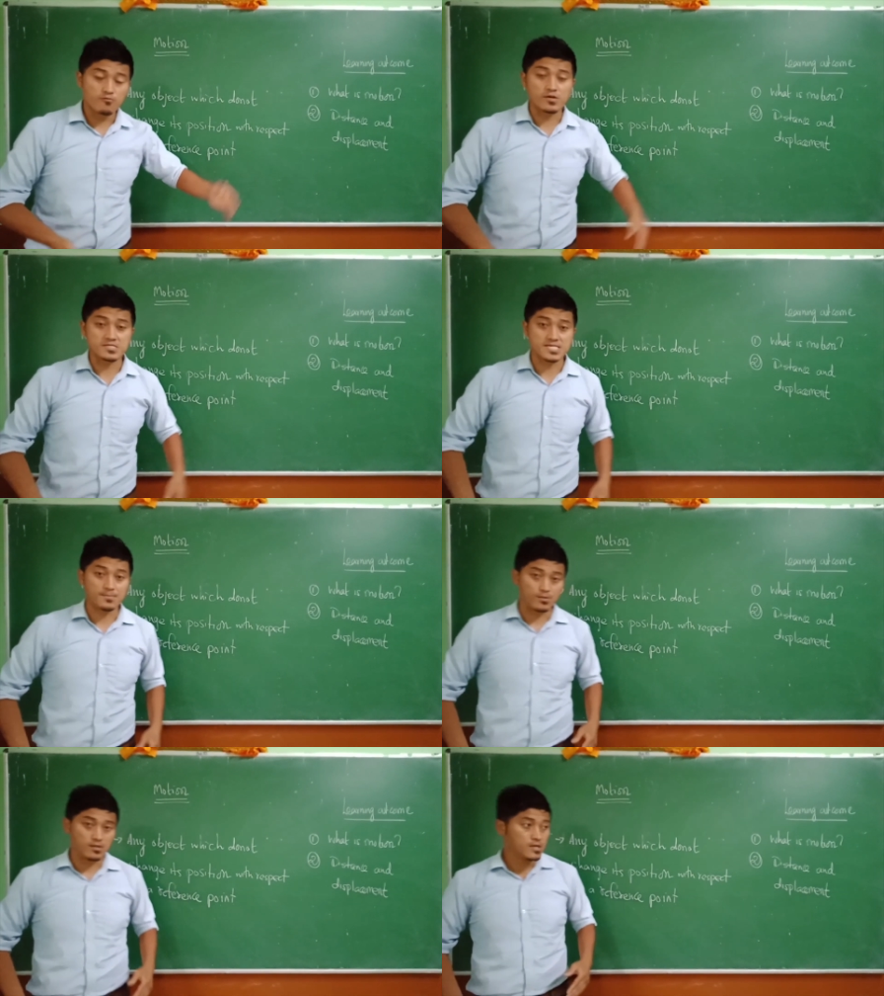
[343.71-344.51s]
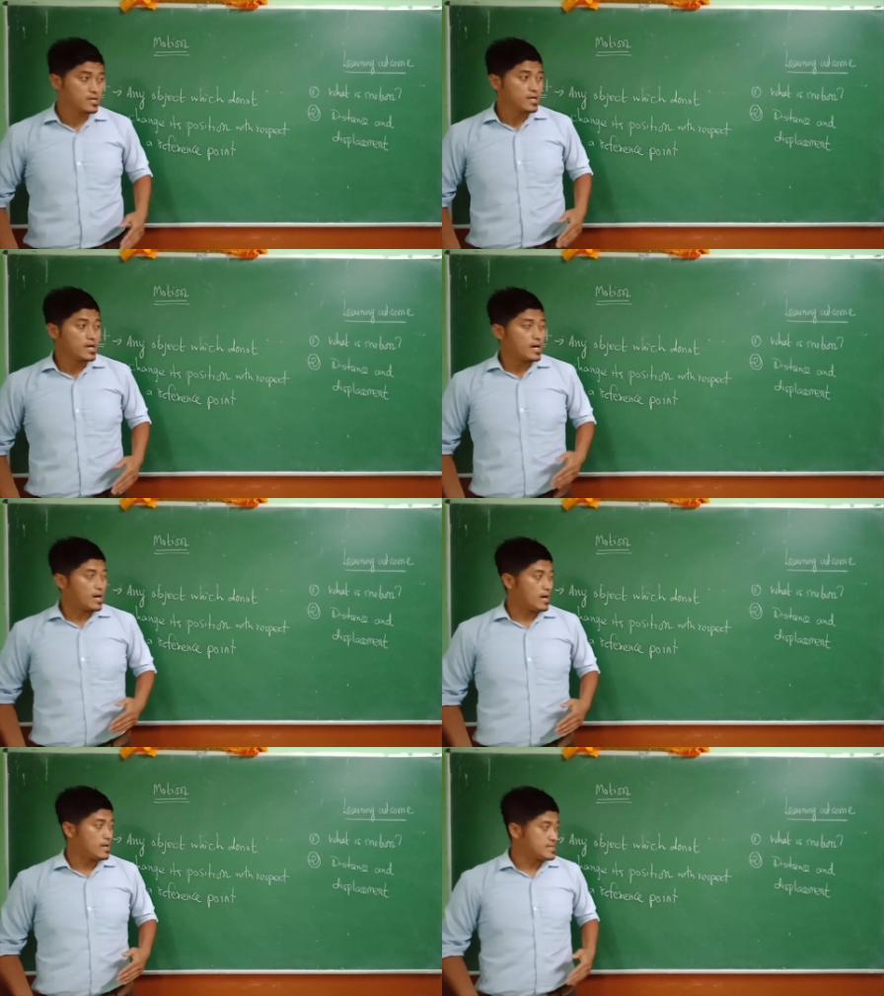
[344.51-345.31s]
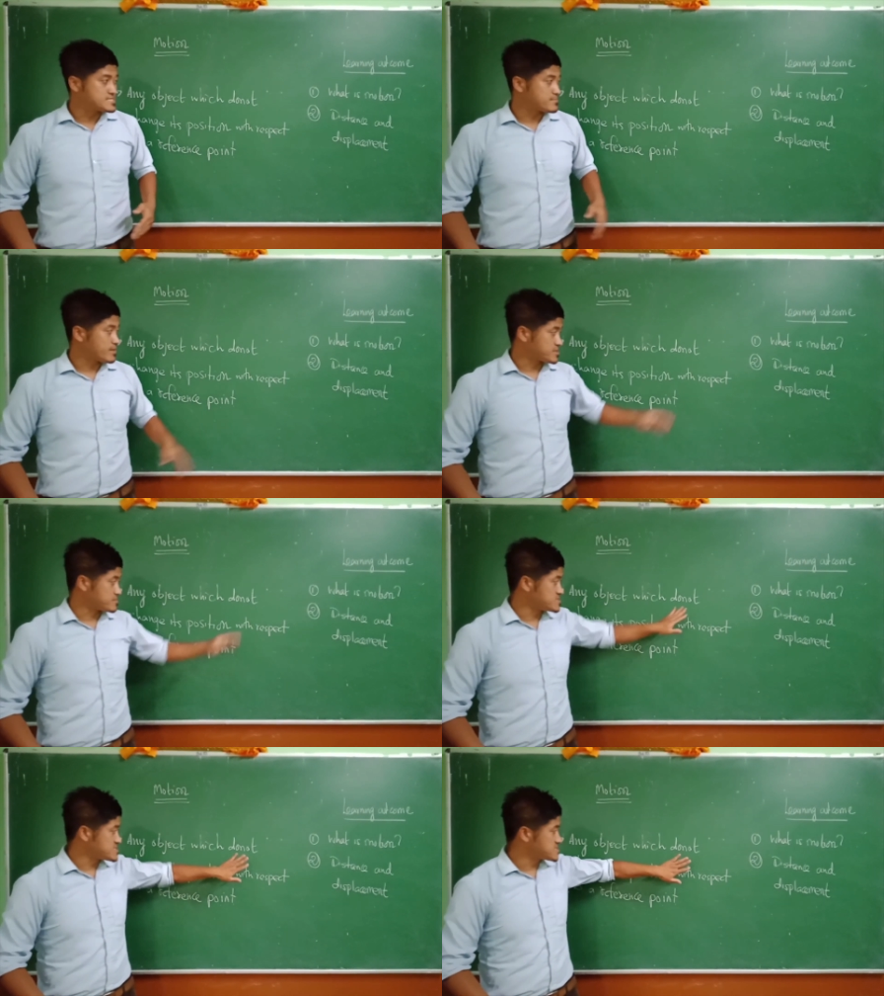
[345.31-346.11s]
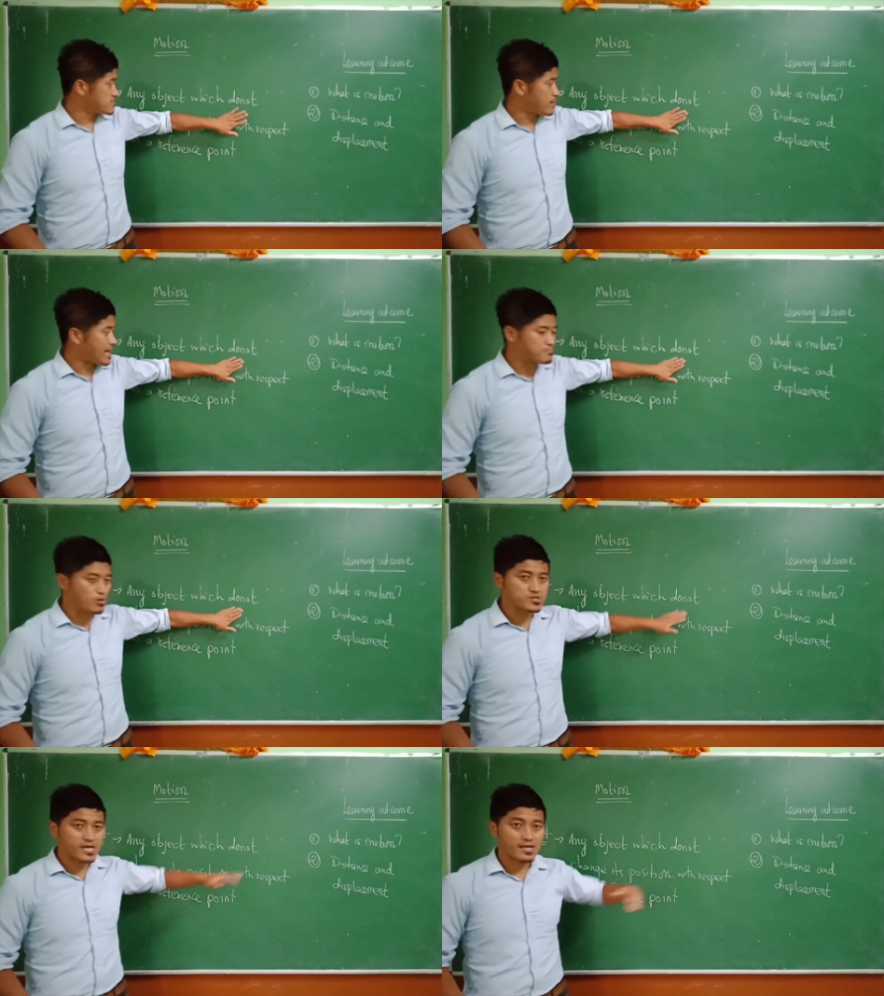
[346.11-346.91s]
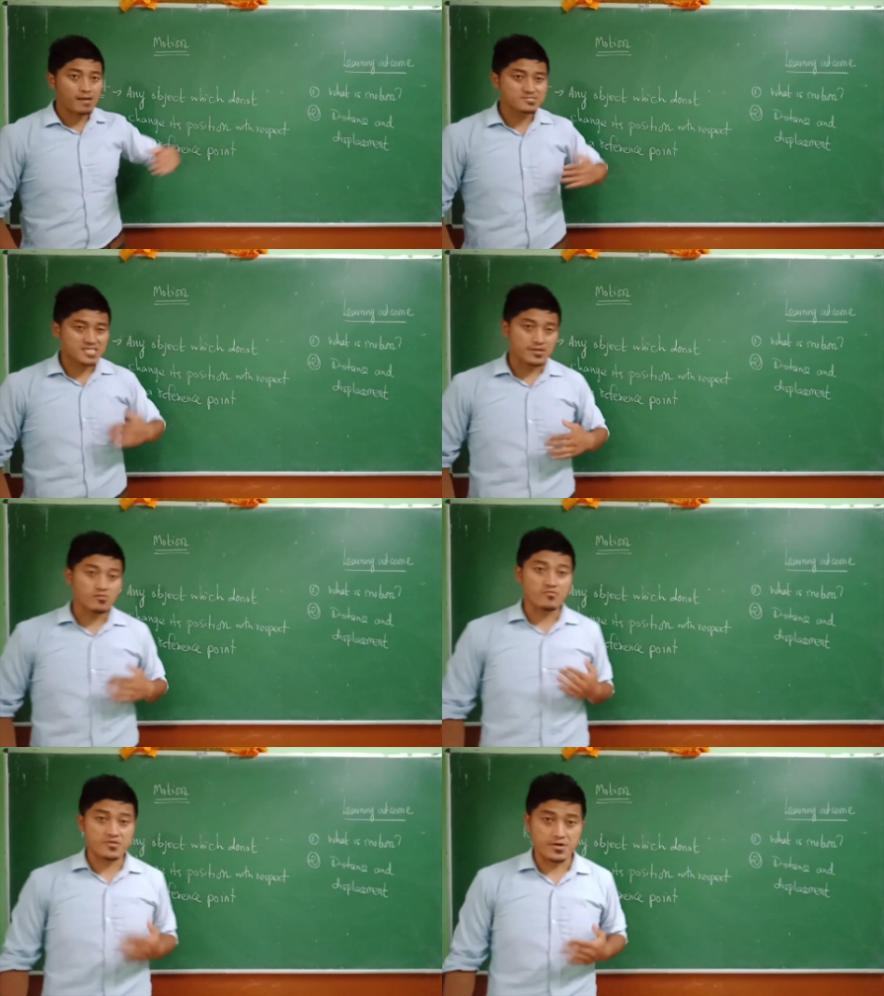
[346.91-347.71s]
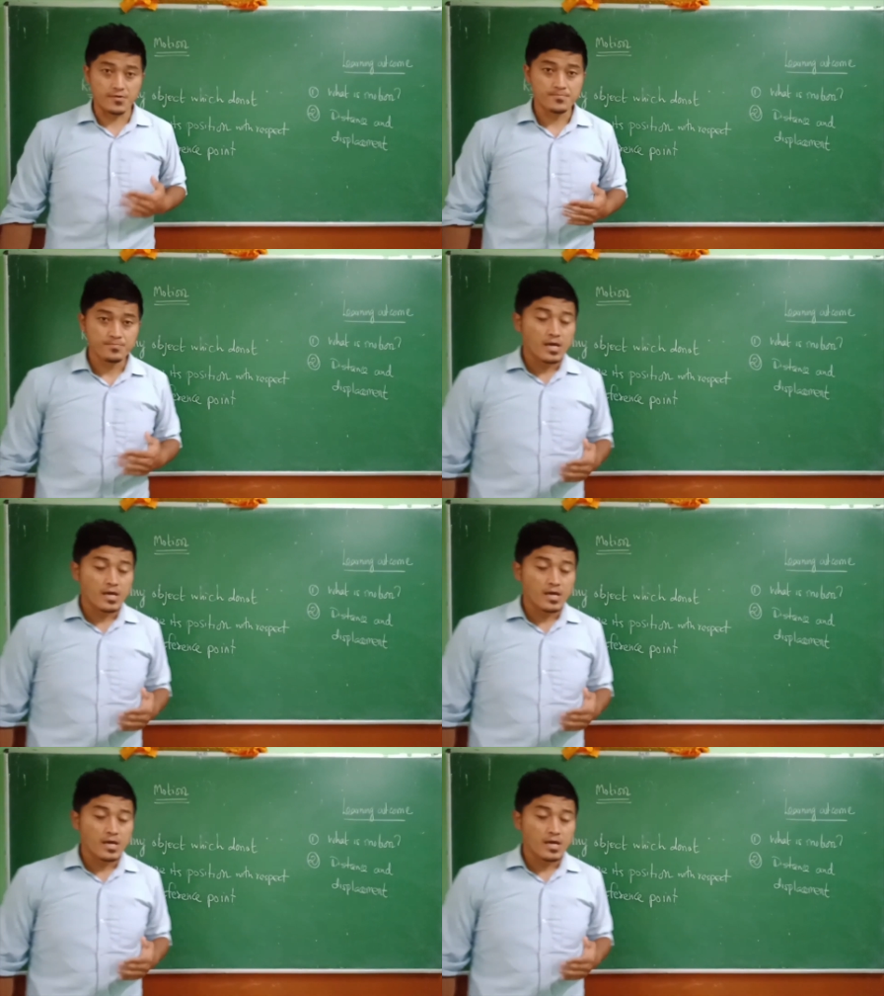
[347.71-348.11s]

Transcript: For example, let's imagine this is the blackboard and I'm standing over here.